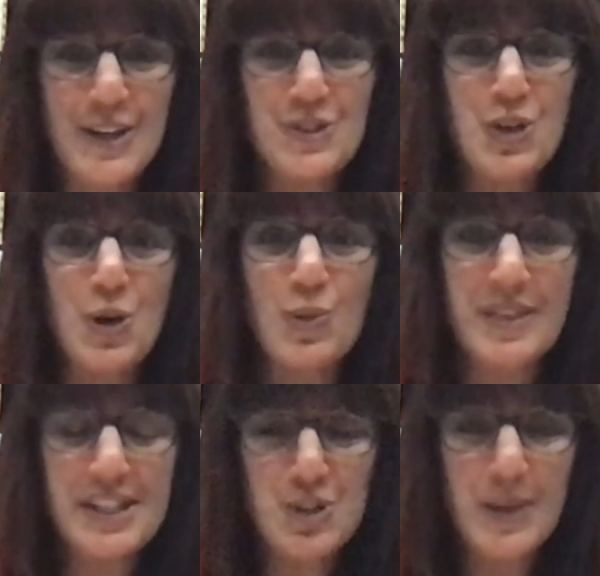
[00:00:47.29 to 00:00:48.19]
So,
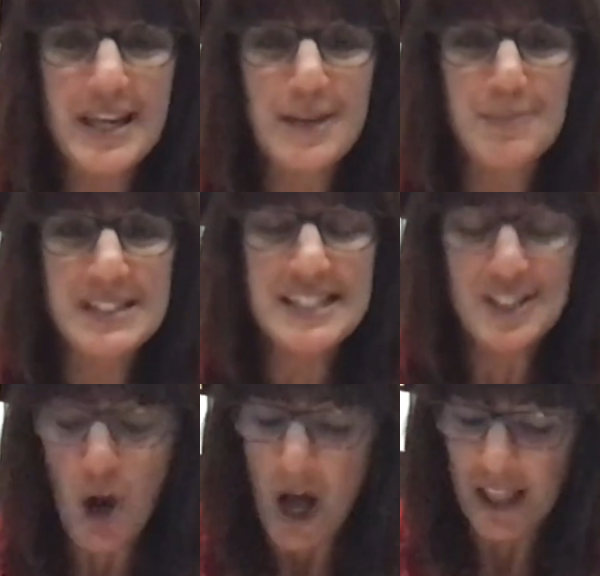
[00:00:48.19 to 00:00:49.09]
this week,
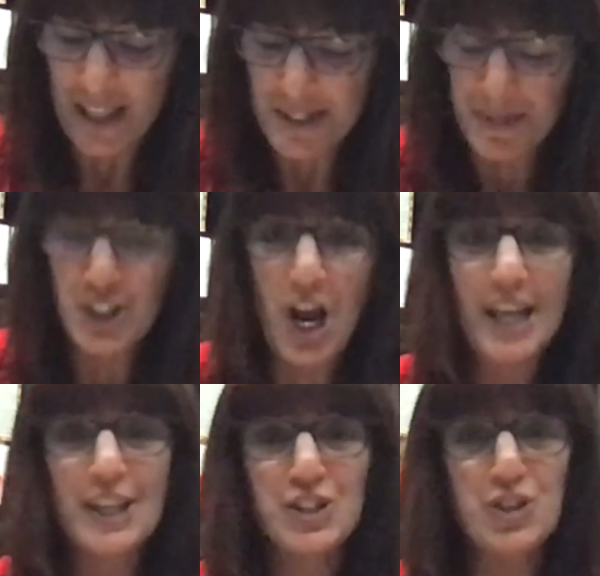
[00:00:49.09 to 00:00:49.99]
Mrs. Hall has been
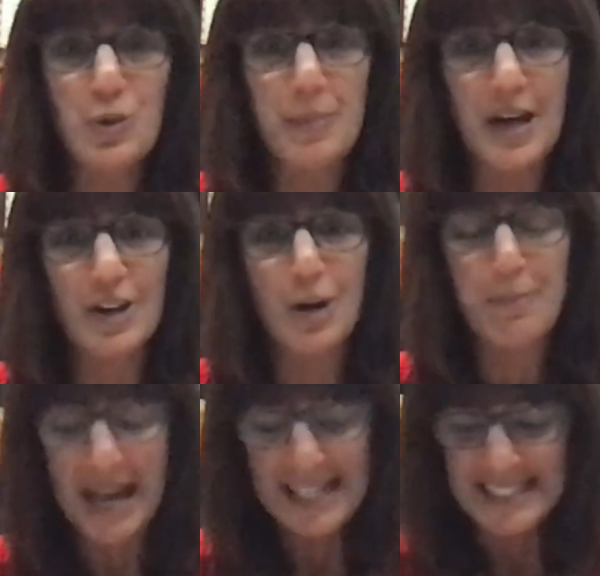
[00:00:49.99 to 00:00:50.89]
talking to you about our
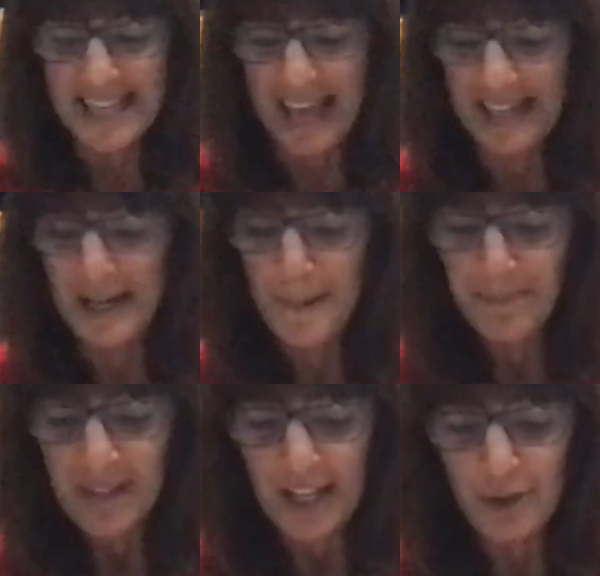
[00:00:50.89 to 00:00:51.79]
mindset,
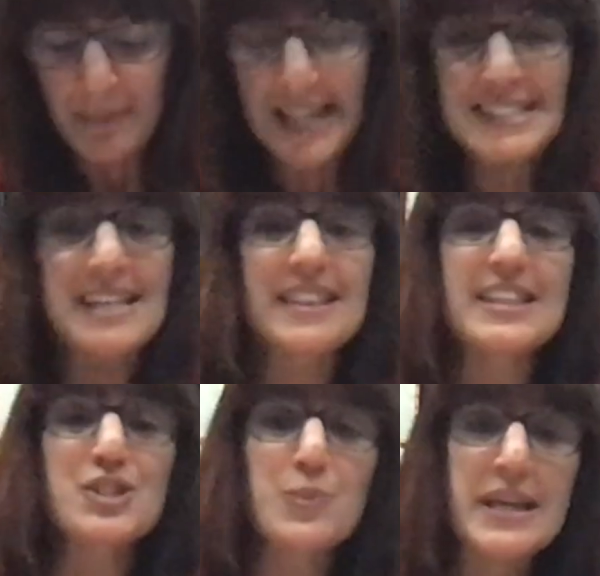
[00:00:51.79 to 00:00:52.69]
and our mindset
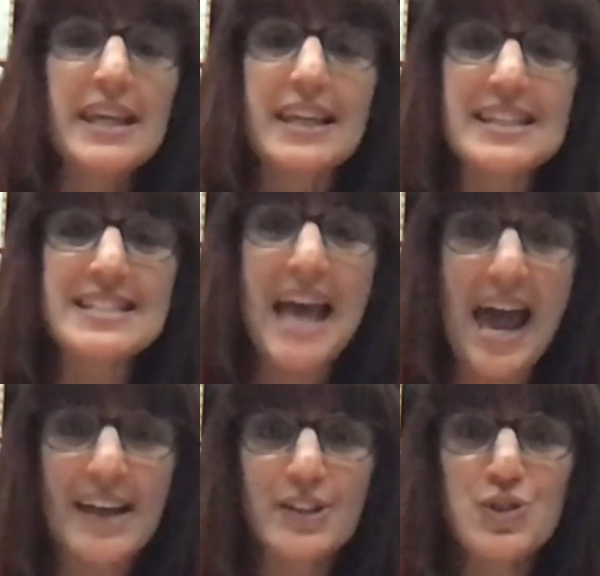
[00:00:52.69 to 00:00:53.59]
this week is
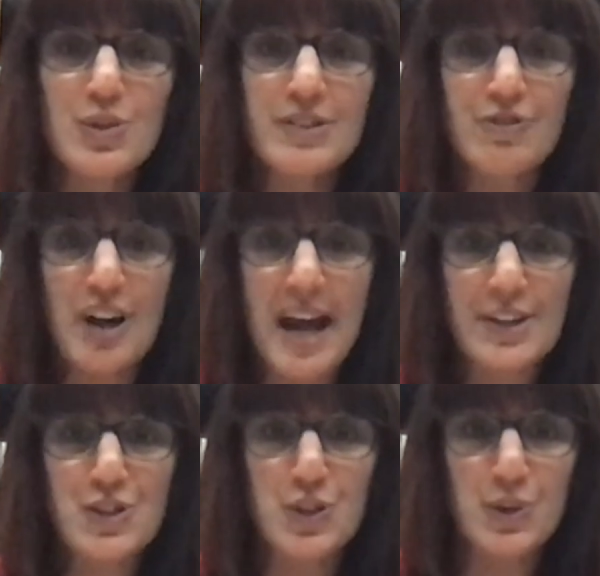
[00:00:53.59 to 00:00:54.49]
attitude of
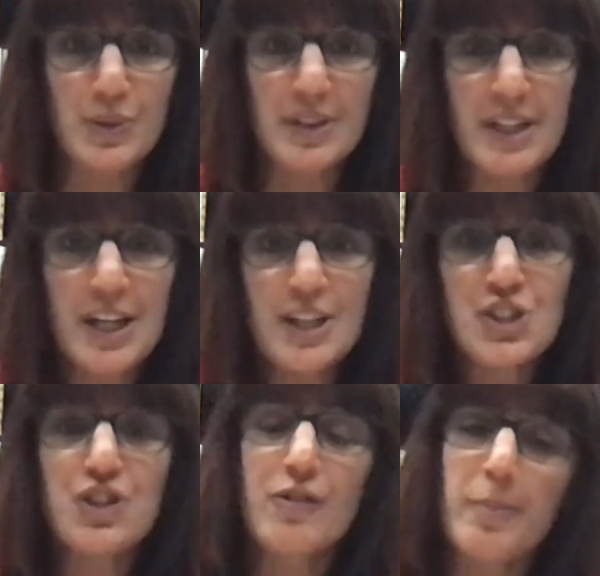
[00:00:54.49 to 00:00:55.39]
gratitude.
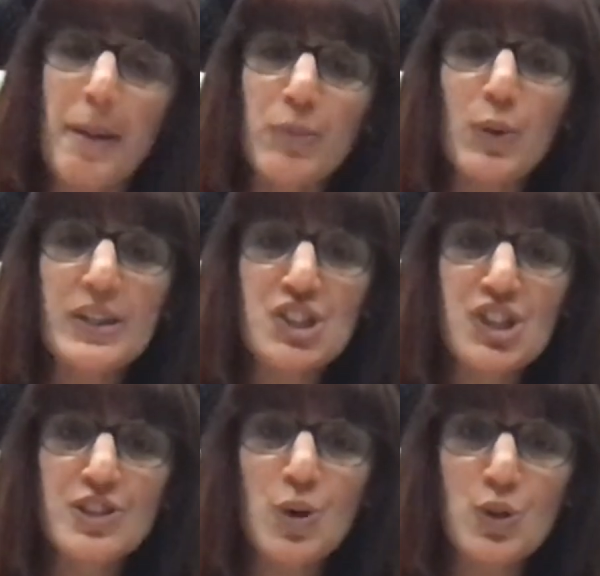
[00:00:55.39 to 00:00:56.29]
Do you remember when
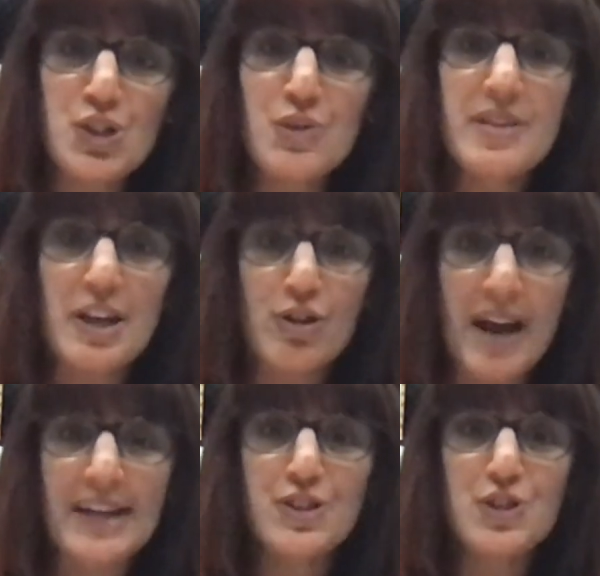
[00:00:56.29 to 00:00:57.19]
she told you that
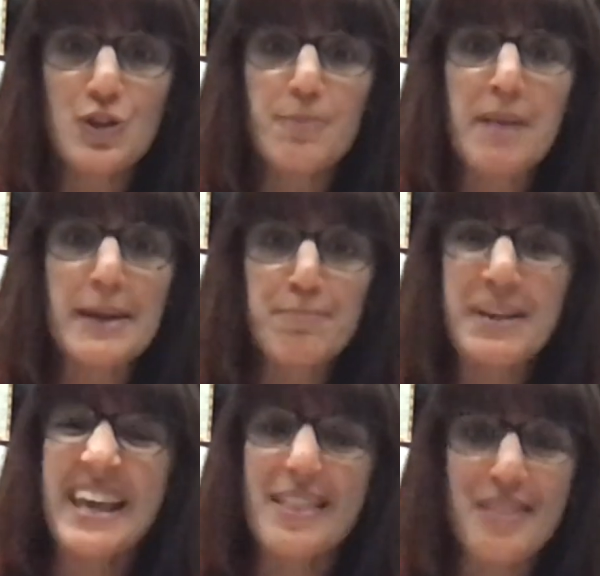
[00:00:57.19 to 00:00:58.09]
gratitude meant
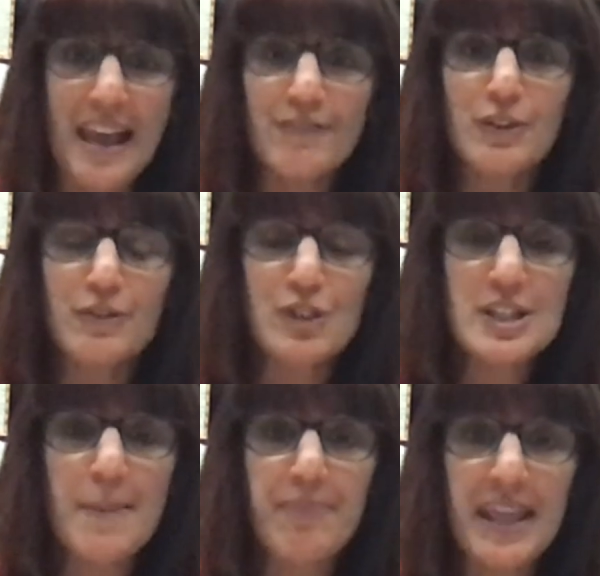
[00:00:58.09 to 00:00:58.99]
being thankful for
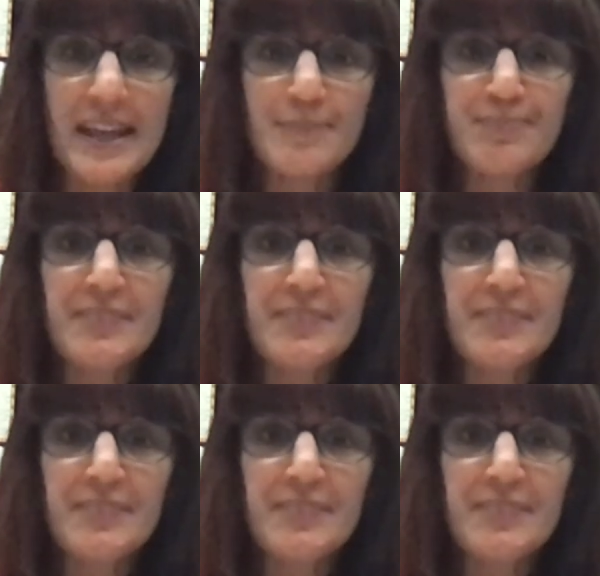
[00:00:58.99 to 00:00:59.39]
something?